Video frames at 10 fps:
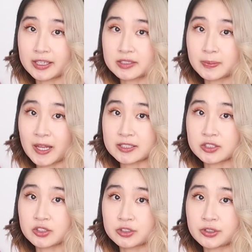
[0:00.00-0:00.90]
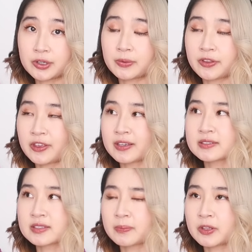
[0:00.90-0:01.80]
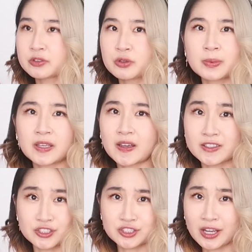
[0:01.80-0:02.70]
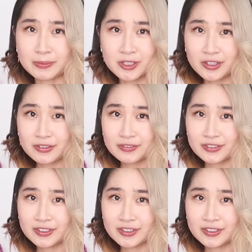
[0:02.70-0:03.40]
against plastic surgery or think it's something to be ashamed of.